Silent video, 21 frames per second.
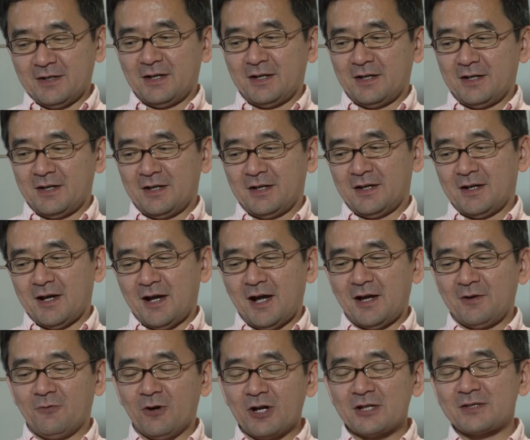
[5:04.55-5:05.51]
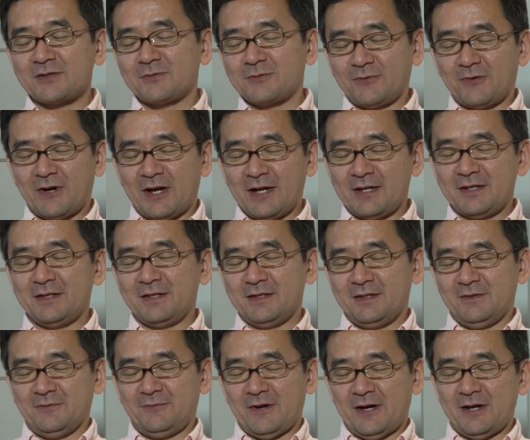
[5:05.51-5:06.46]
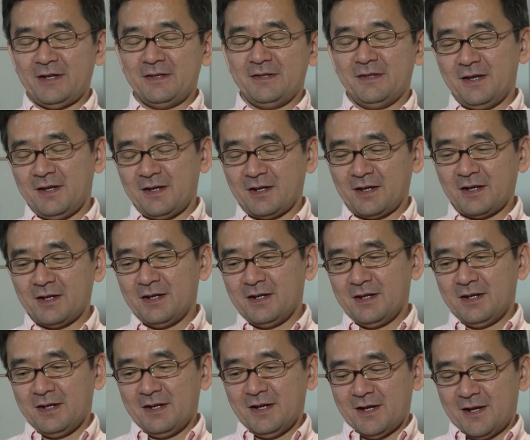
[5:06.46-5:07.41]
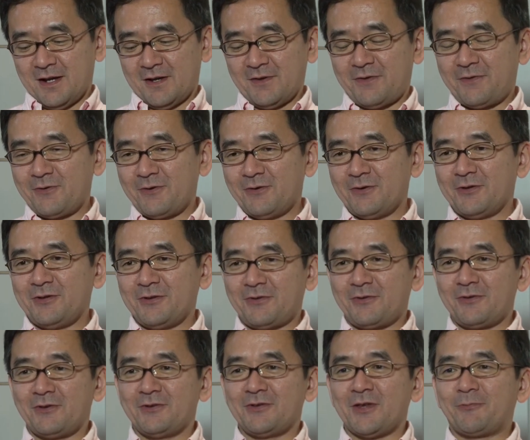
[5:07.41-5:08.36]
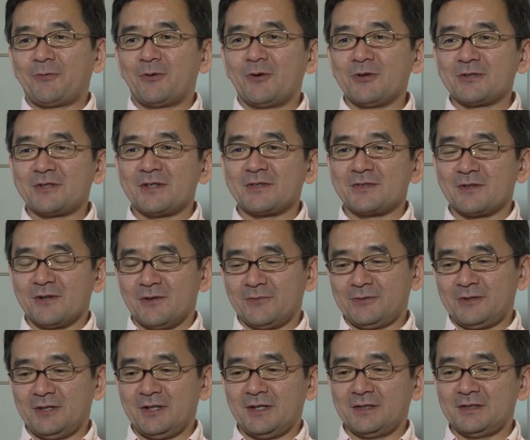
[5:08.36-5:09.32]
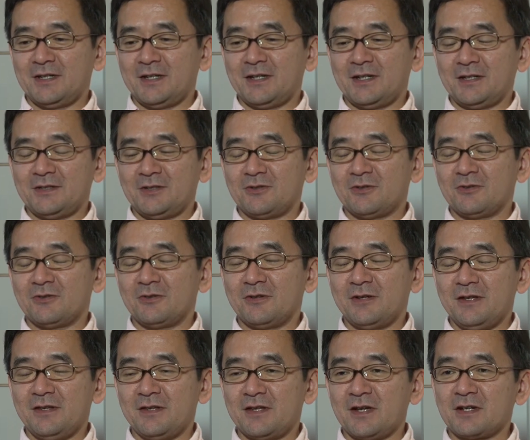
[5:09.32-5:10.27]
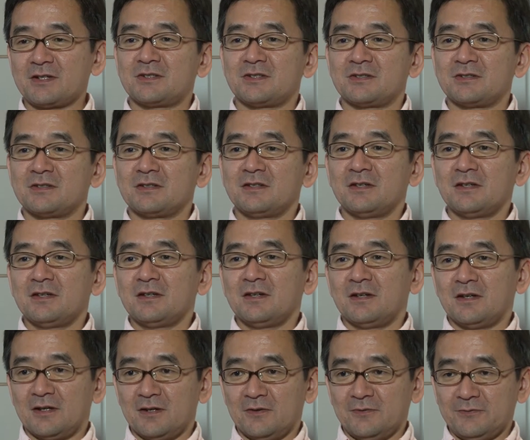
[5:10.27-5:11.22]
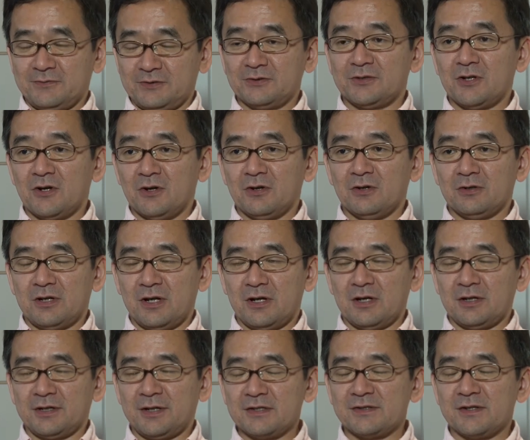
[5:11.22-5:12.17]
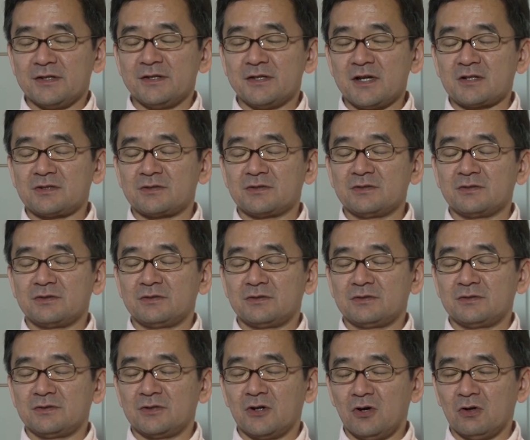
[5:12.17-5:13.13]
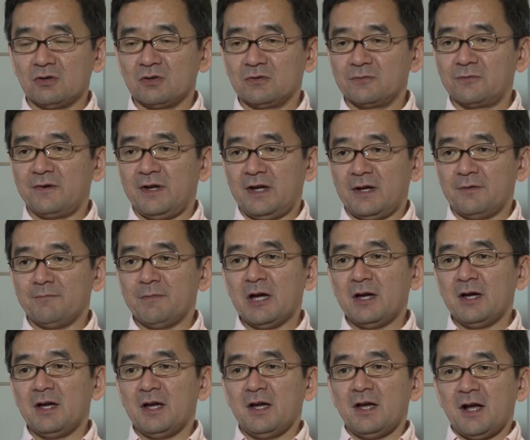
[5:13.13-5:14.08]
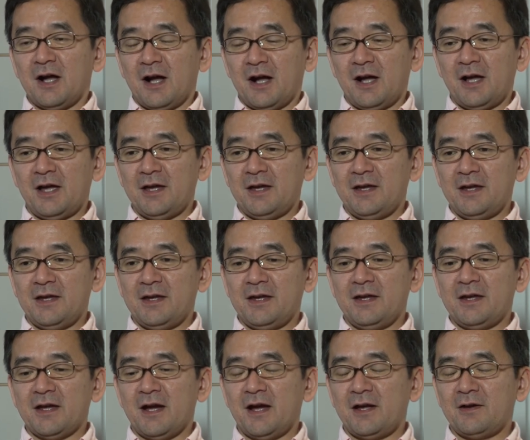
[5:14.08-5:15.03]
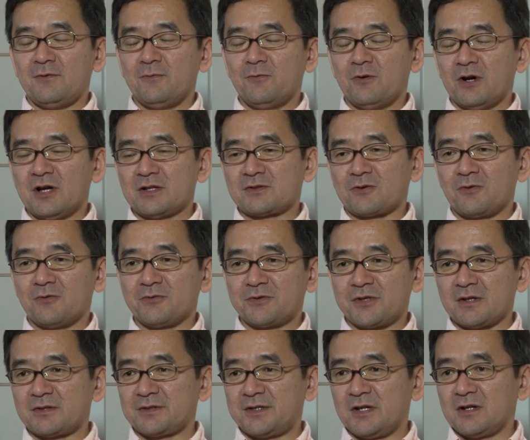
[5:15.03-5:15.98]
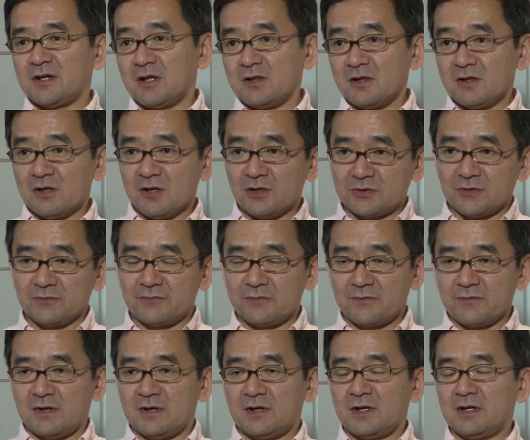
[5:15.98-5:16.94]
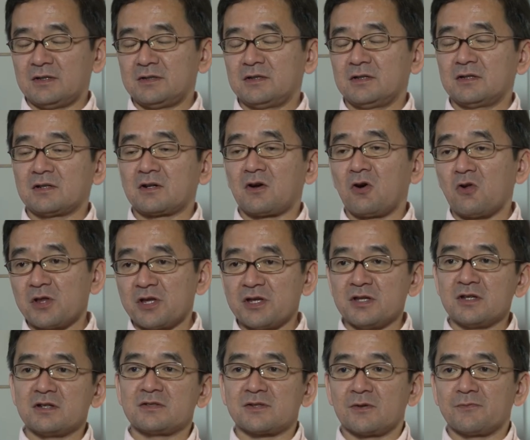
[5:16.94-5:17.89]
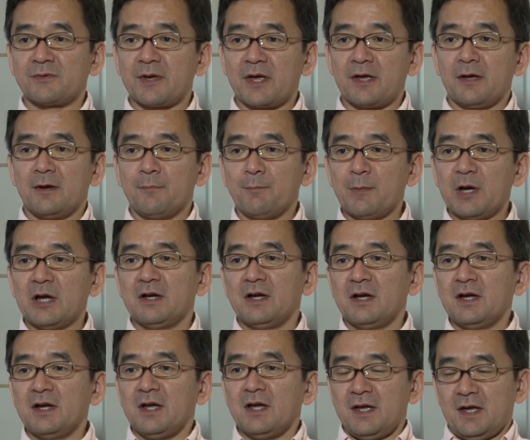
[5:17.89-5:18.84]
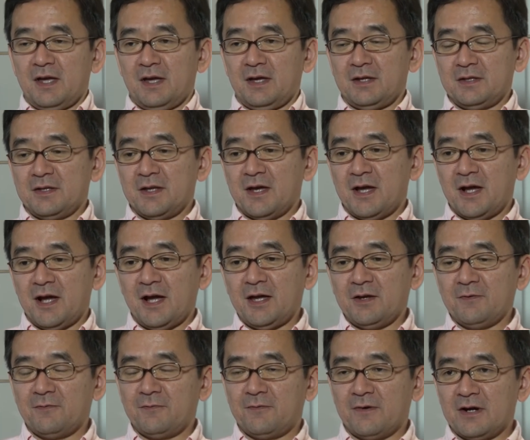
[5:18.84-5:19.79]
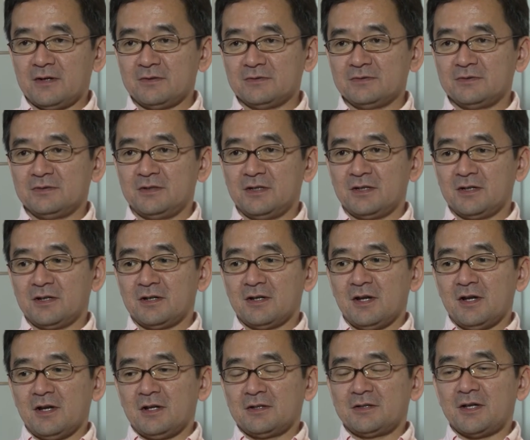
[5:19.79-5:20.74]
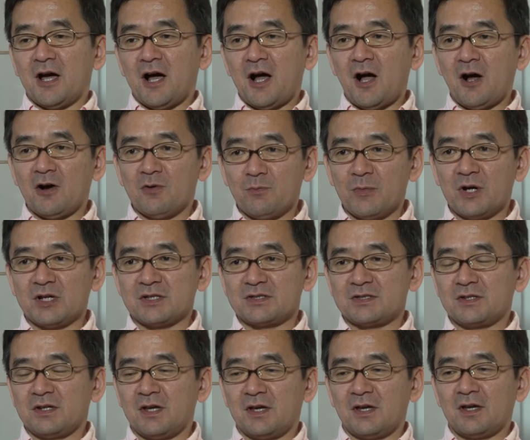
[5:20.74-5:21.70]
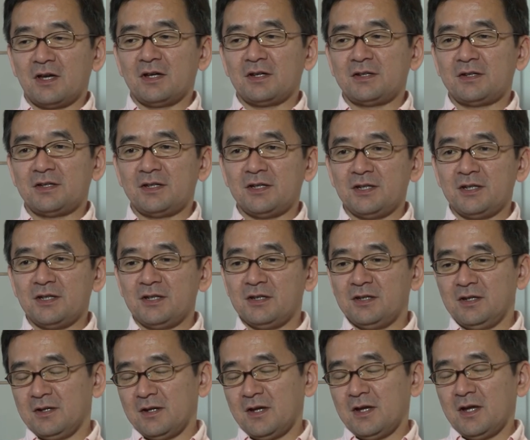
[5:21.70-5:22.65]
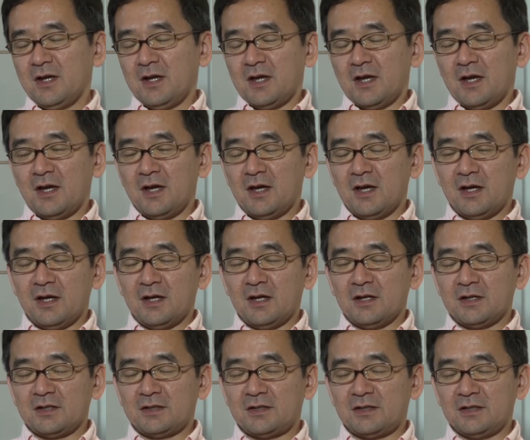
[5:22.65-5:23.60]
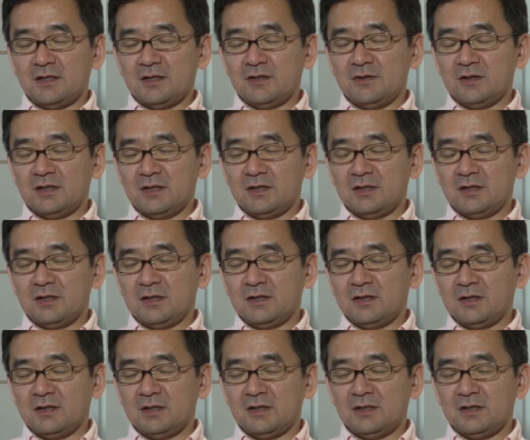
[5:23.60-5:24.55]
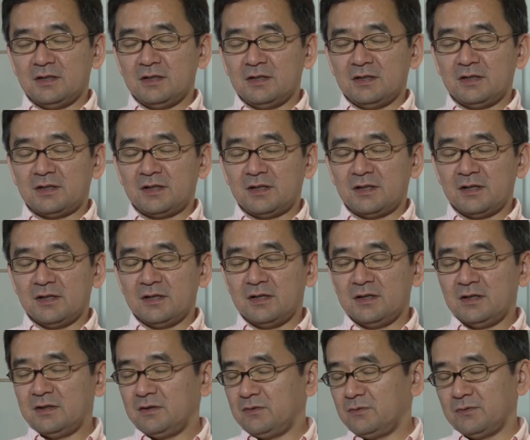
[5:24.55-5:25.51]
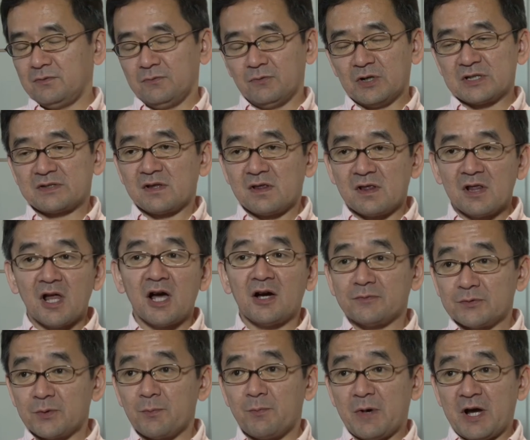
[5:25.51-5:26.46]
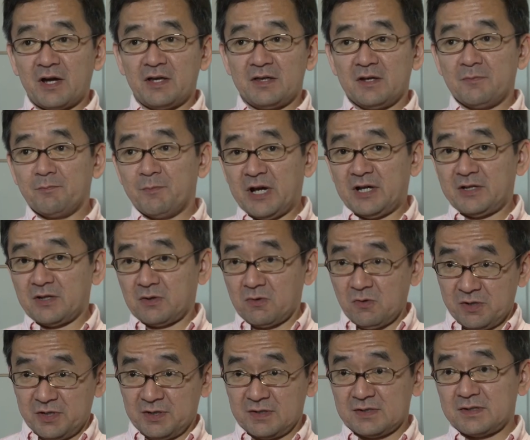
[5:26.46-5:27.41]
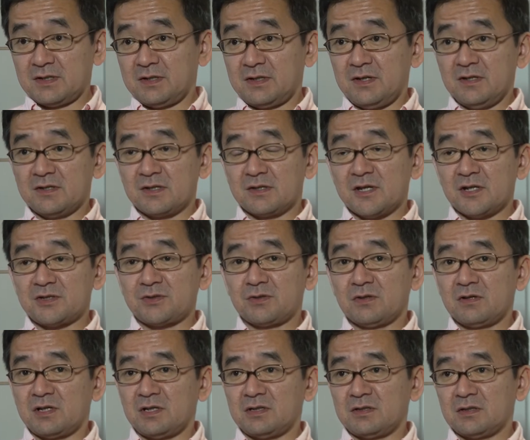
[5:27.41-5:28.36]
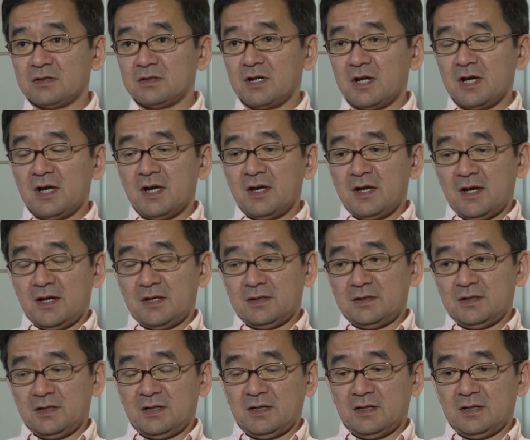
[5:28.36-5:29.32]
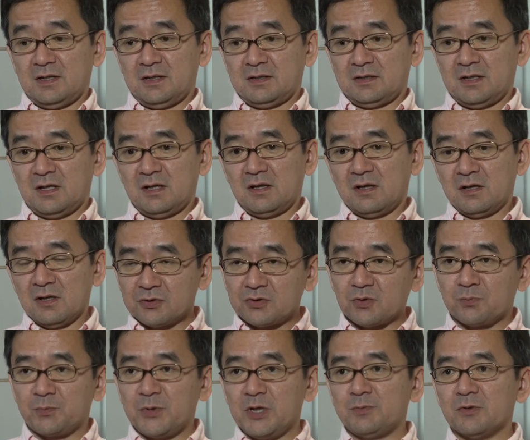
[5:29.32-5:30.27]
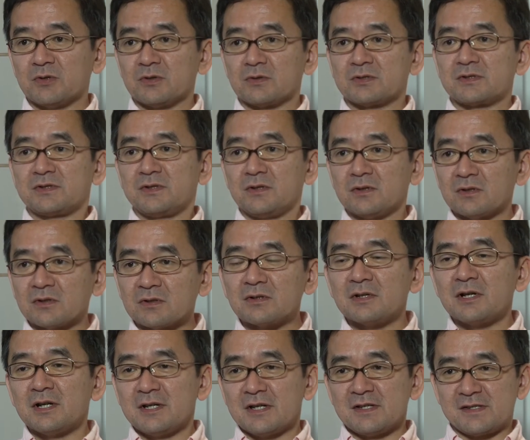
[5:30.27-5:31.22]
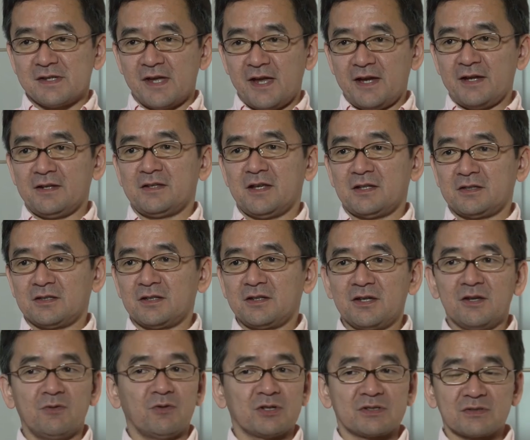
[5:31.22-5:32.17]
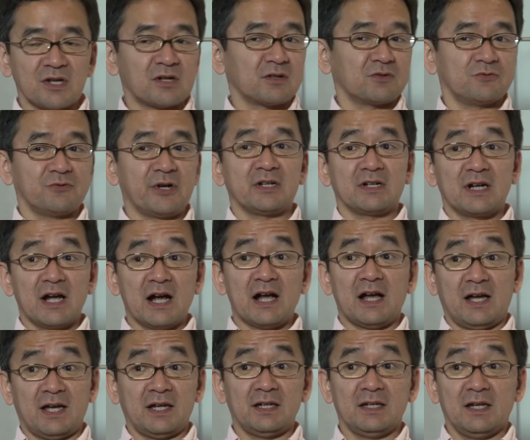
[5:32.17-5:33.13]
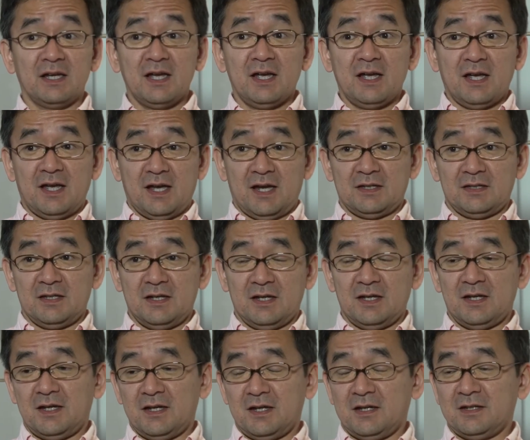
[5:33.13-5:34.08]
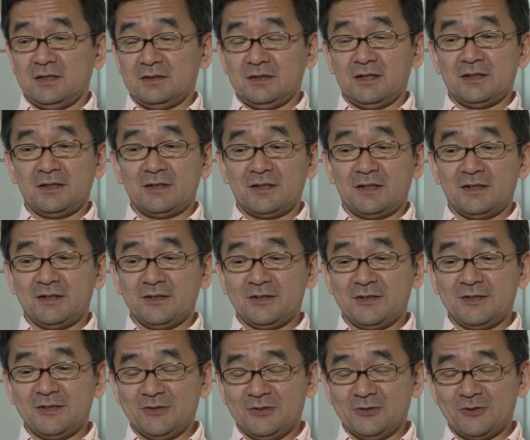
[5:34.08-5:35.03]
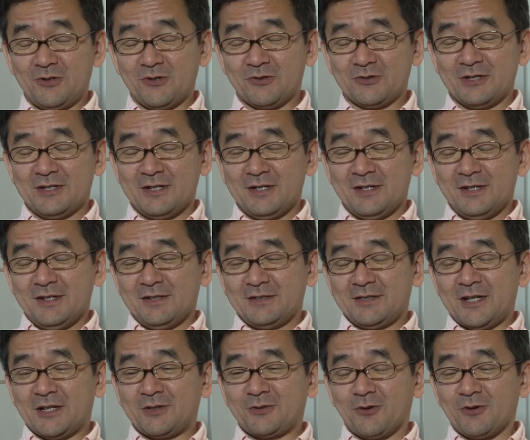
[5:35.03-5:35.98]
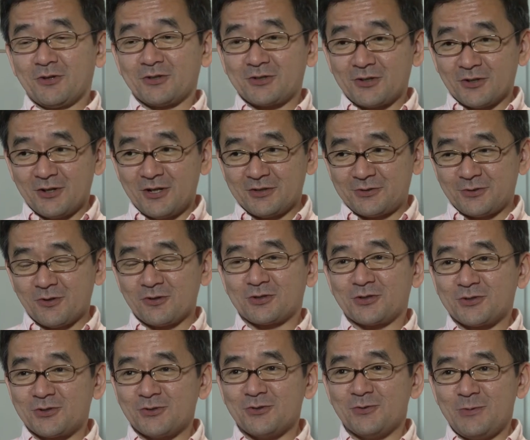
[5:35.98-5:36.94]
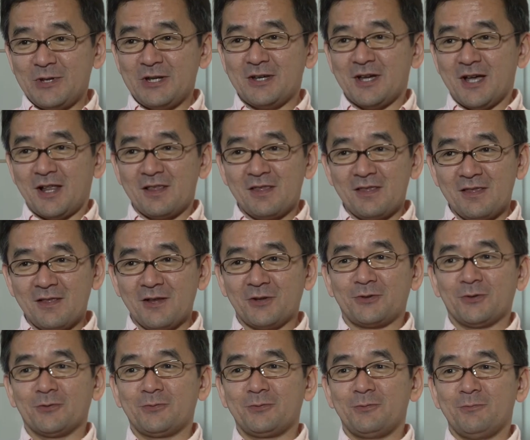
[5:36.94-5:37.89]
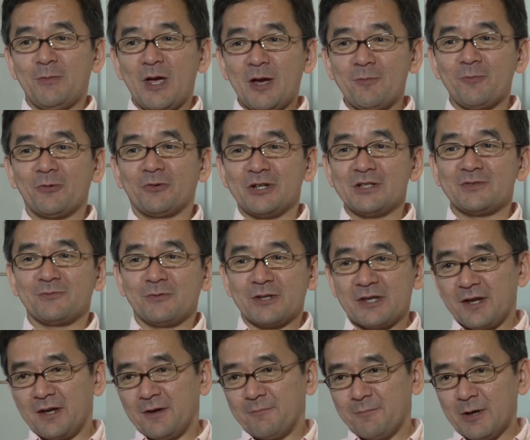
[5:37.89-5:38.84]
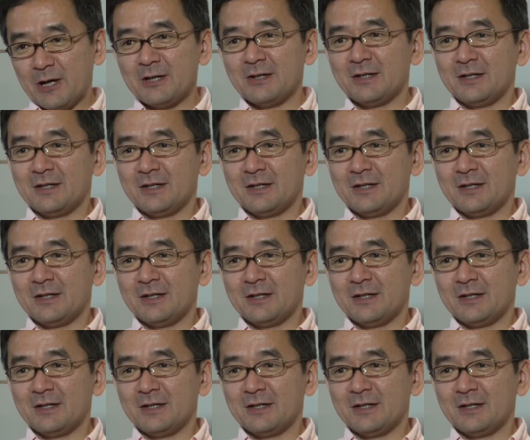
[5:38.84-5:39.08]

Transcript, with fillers: Uh, I was find, finding through, through the process of the, the you know, induction to the, his induction to the Hall of Fame I, I was contacting a lot of uh, the colleagues of him, and I found uh, the how much uh, he uh, he he was loved by the by the colleagues. He's a natural leader, and a uh, lot of people still saying that he was a great guy, and uh, he, he, you know, that to, to, talked to me a lot of memories with him.